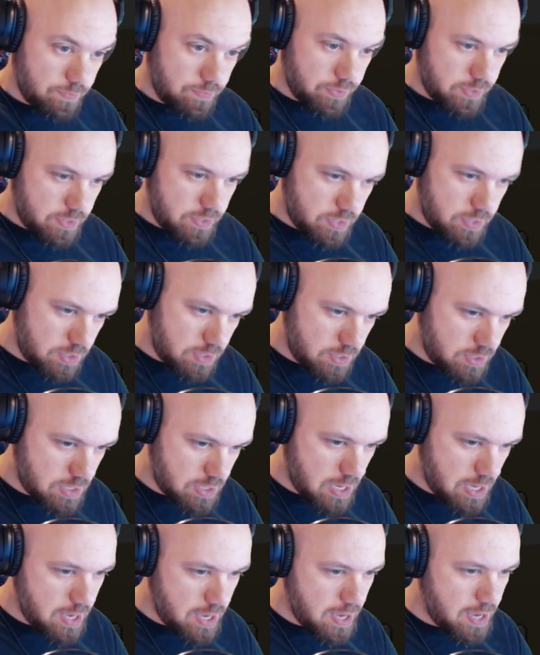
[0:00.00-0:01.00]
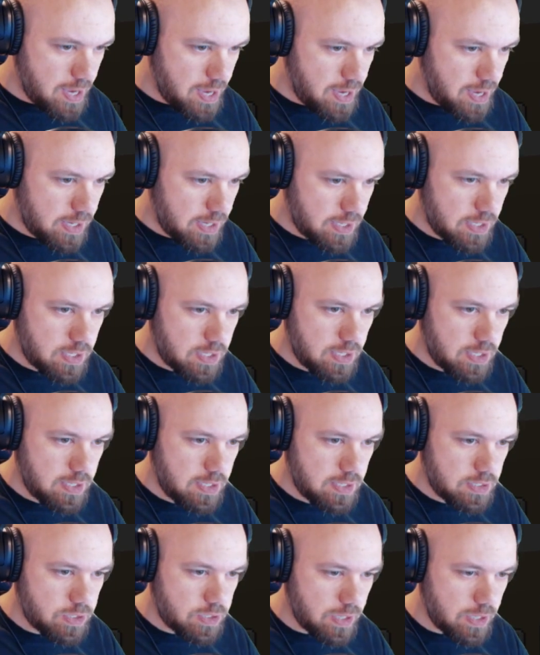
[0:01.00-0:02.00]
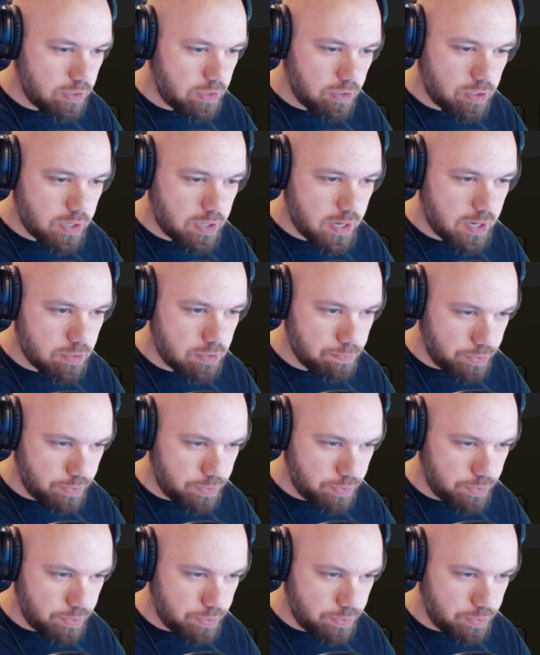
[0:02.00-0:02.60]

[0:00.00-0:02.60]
So, try to learn how to